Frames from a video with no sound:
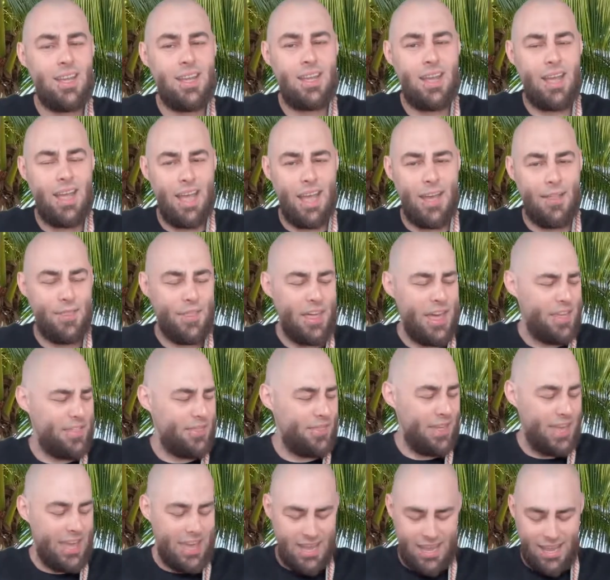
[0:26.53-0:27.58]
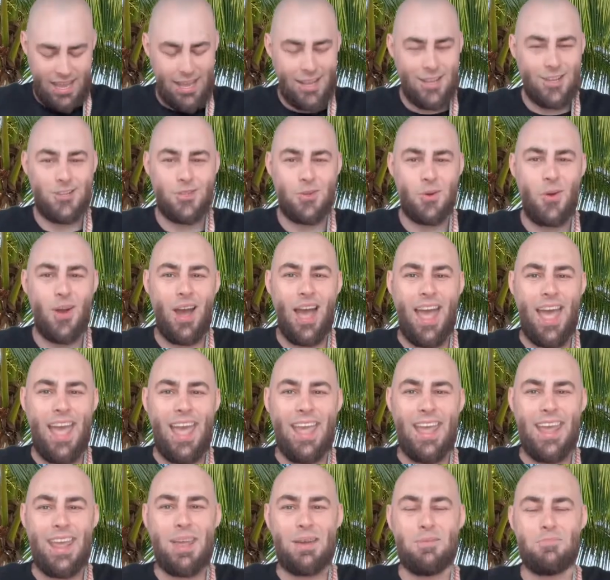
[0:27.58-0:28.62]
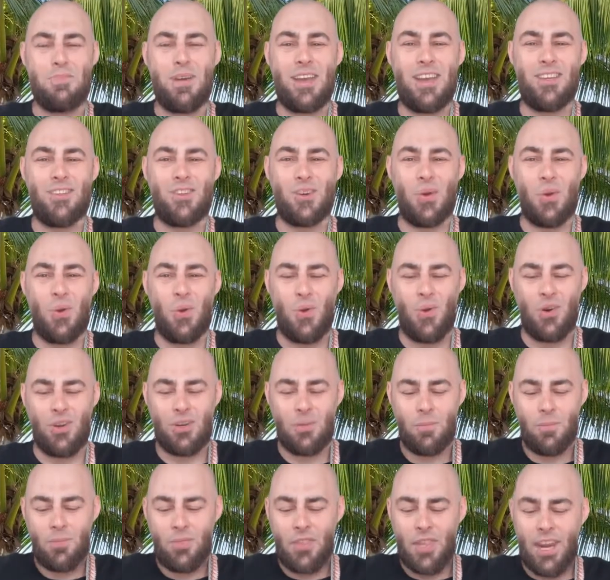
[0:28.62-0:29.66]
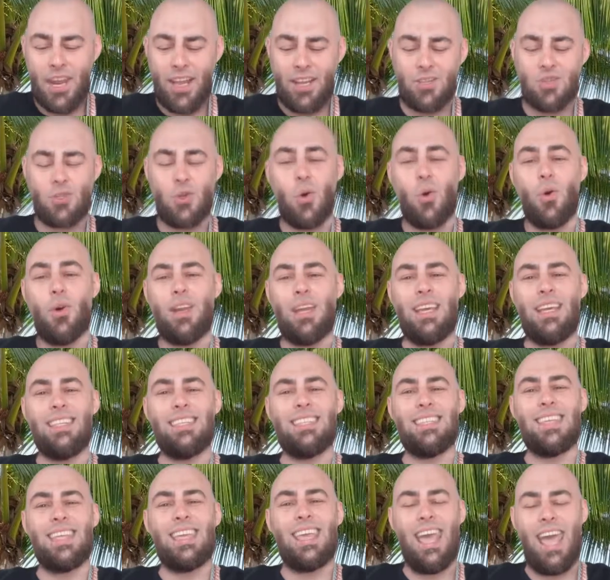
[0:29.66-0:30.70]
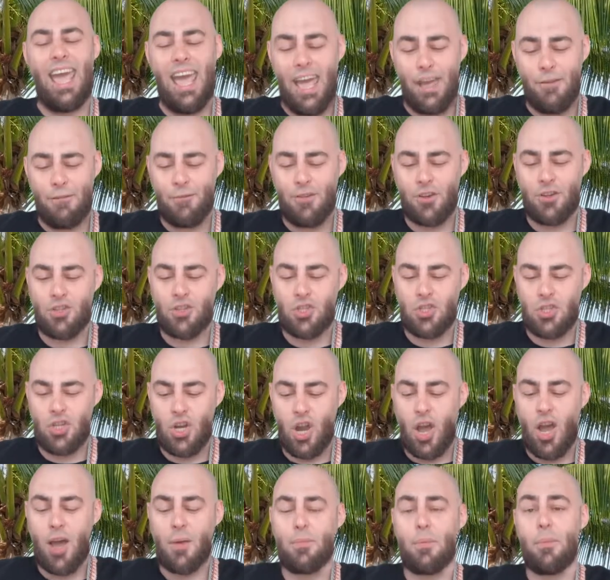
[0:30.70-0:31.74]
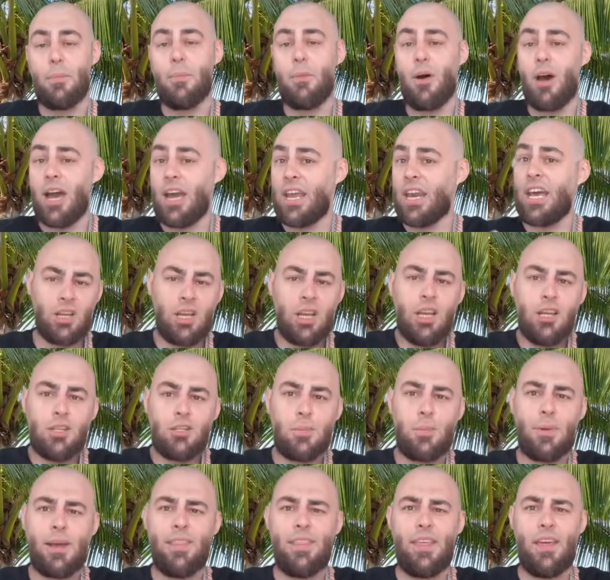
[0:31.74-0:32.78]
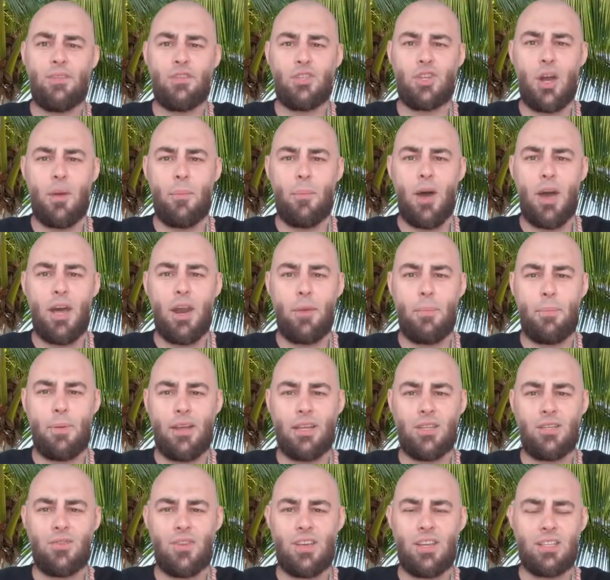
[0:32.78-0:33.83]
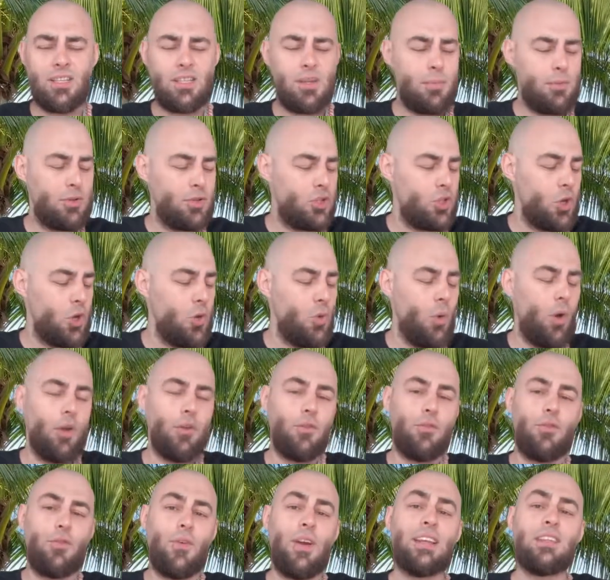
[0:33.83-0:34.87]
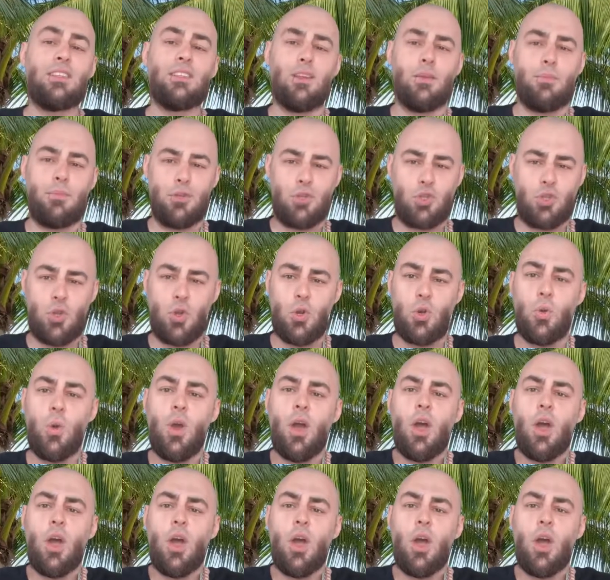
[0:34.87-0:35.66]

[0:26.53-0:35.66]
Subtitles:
And that there is your A major chord. The next chord is the F sharp minor. To play the F sharp minor, place fingers number 2 on frets number 2